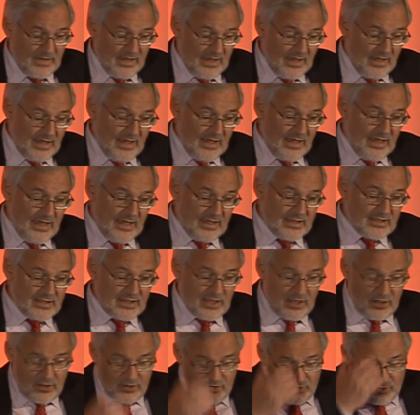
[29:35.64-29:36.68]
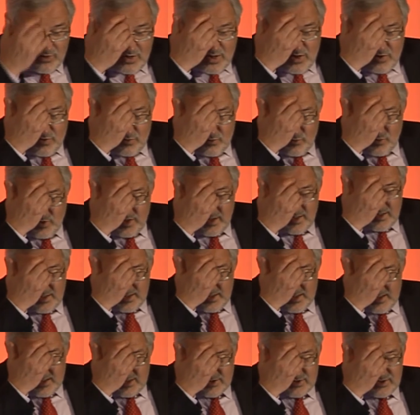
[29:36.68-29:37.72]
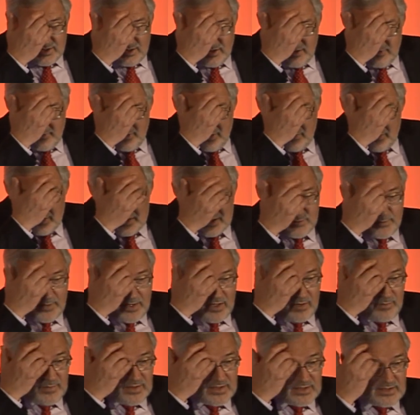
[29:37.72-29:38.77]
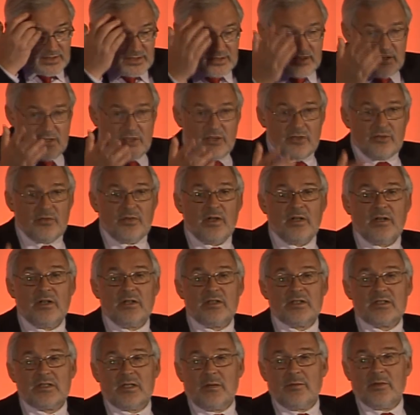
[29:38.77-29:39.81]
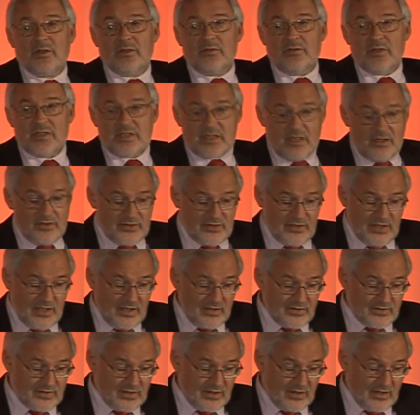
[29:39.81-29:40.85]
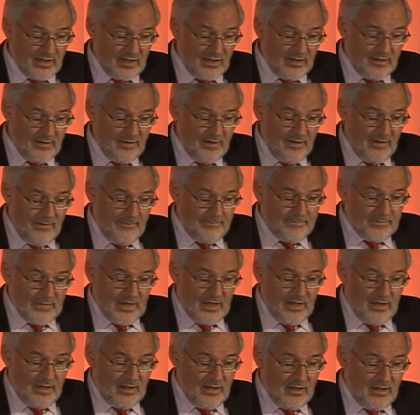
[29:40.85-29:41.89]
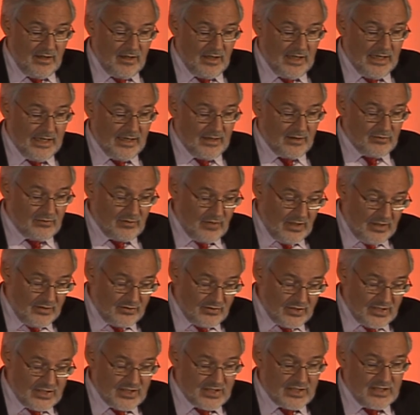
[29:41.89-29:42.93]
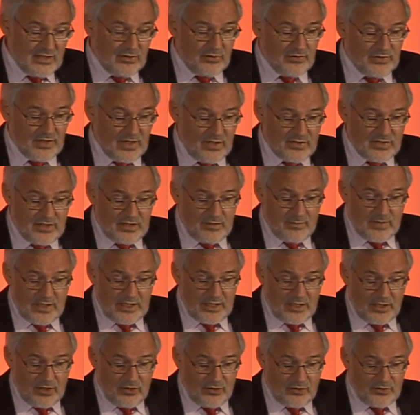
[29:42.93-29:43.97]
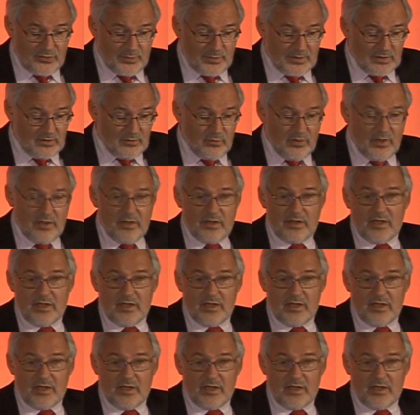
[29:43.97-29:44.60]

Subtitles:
And so we engaged in our own experiments, and you've heard some of the results yesterday, and distilled those in Making Hospital Work.